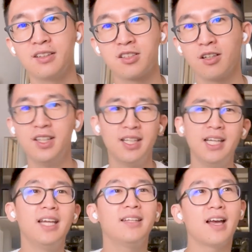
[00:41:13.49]
So
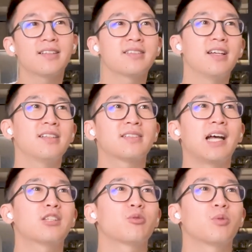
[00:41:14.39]
in that sense,
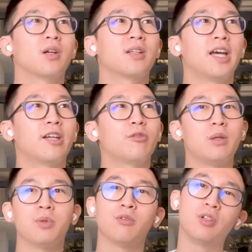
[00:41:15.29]
that's where like
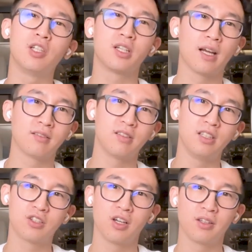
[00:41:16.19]
we've been reaching out to
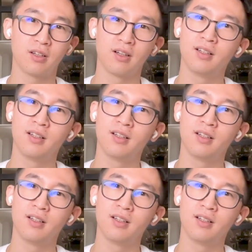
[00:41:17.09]
each other.